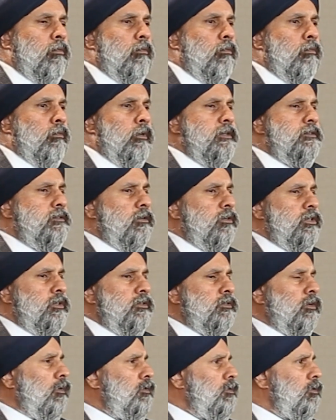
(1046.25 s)
Research
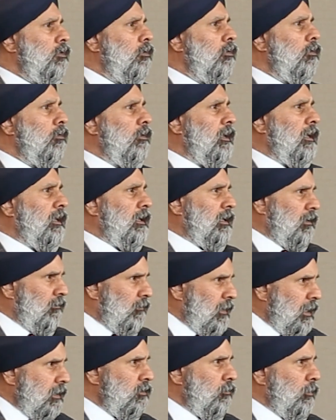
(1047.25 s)
is also an
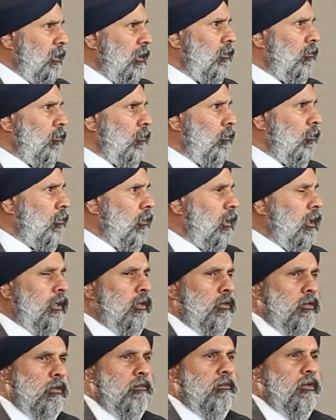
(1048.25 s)
investment. A
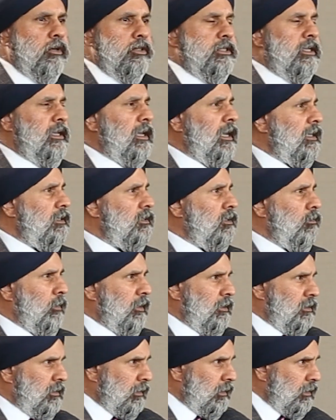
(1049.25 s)
university has to
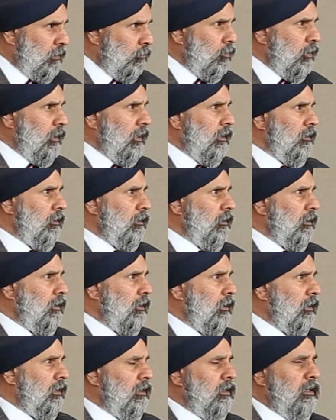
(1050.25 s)
be deliberate
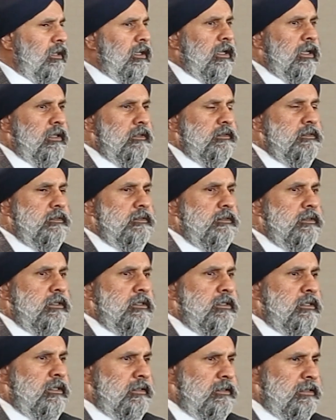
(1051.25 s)
in its
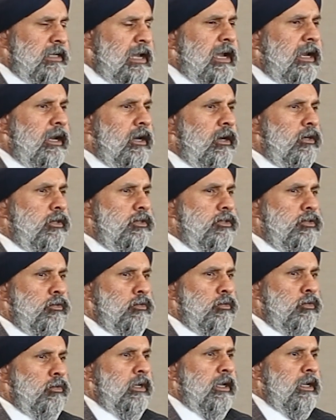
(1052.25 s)
desire
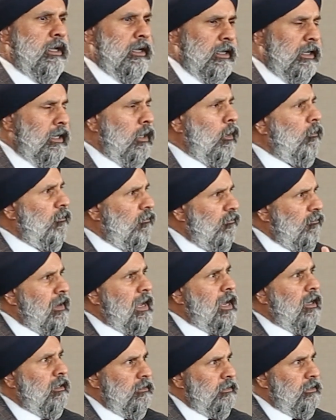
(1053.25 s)
to help
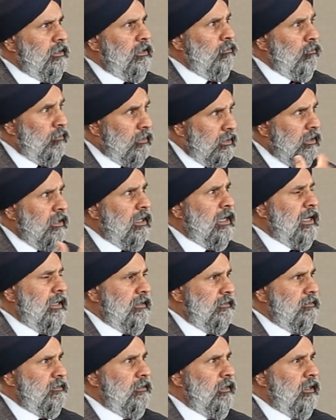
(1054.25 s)
faculty
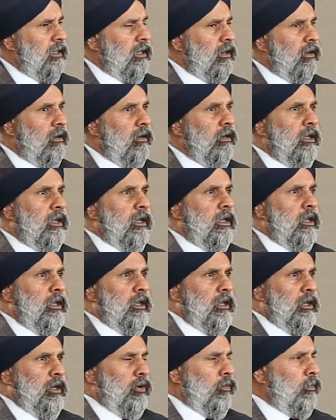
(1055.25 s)
realize their
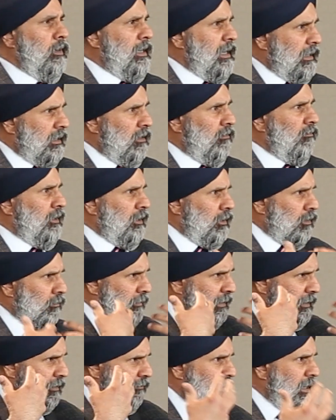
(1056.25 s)
creative and
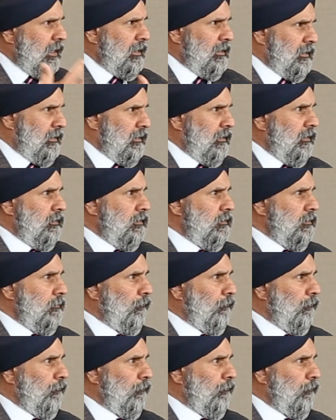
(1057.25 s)
innovative ideas.